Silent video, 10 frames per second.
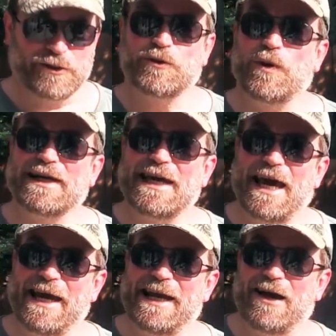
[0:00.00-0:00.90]
a
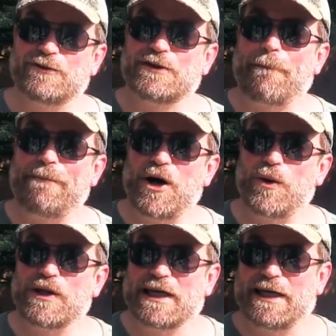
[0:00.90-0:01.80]
28 ounce
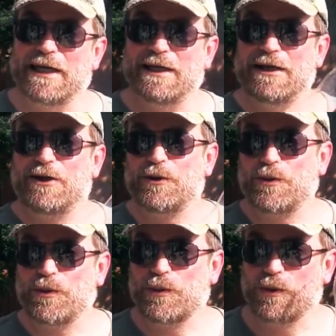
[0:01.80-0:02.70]
bone-in
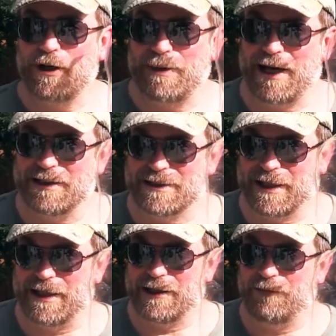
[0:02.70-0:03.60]
ribeye
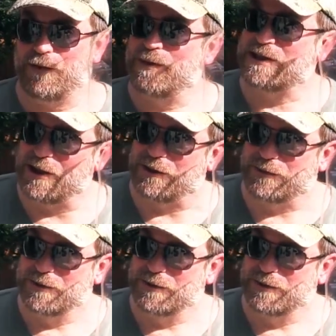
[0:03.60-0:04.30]
steak for myself.